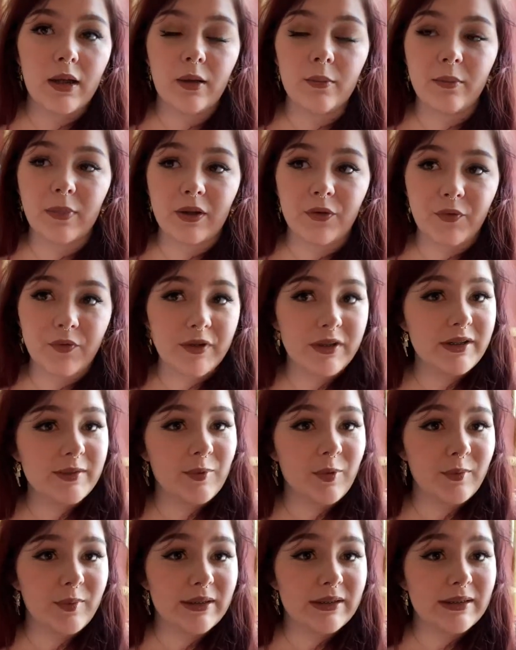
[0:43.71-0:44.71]
My first
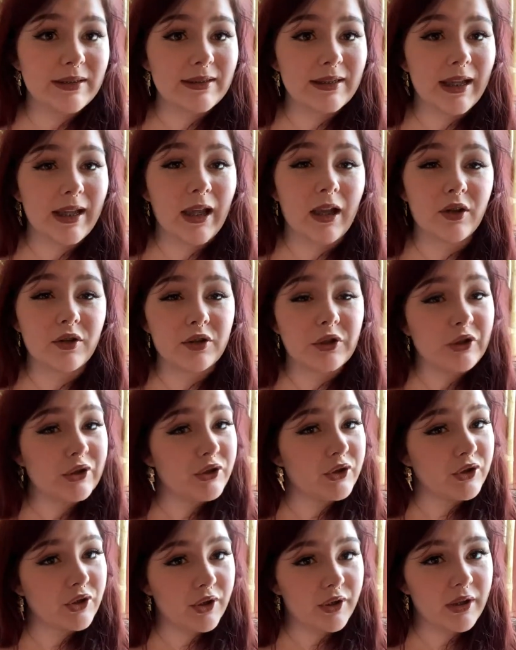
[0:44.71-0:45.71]
small business I actually
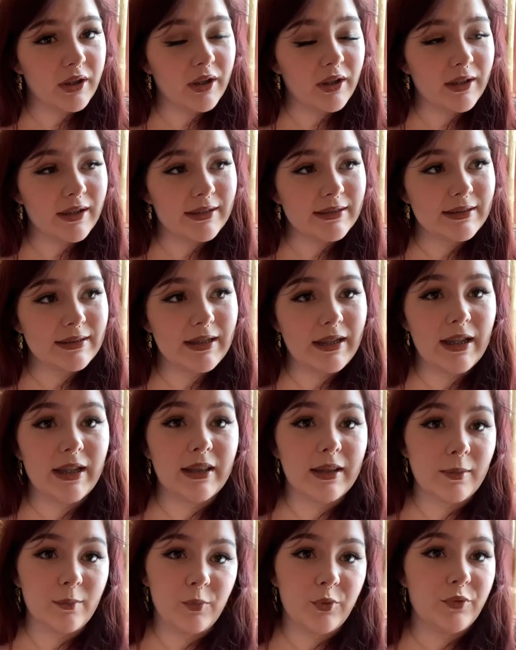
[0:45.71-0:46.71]
started on Etsy and
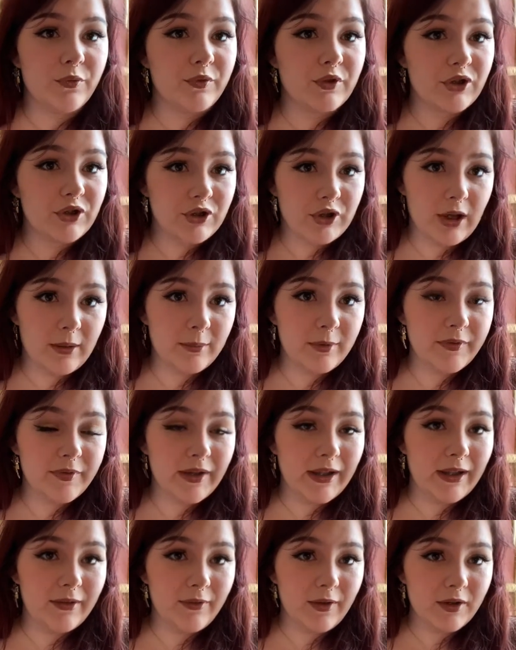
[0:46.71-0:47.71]
then moved to
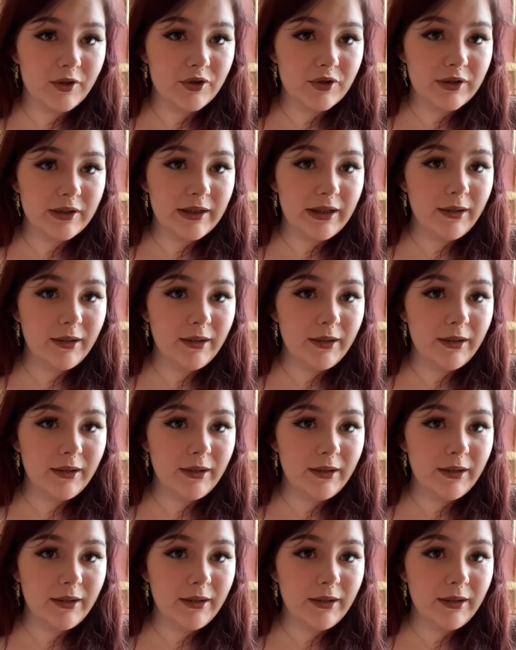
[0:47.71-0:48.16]
Shopify eventually.